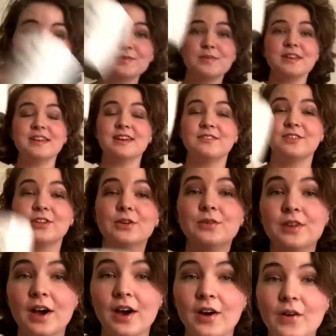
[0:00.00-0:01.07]
As many of you
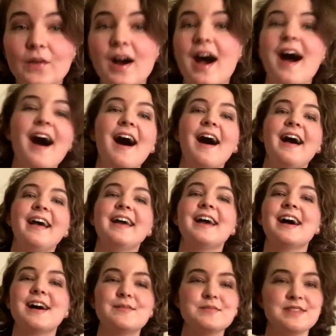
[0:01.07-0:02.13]
know, I
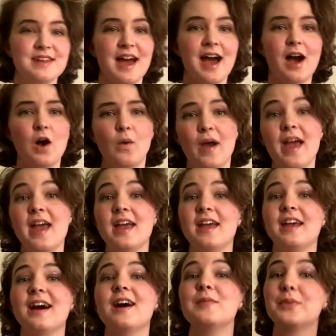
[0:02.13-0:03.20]
am now
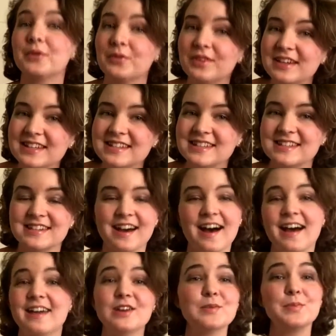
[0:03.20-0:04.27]
a
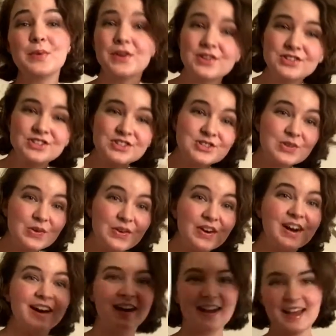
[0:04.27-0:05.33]
barista in a
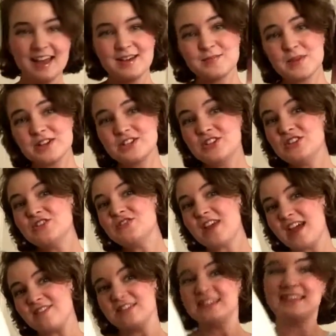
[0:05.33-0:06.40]
bookstore. My two
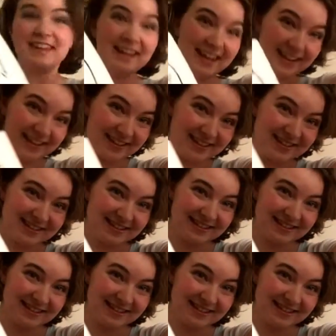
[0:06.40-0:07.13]
favorite things.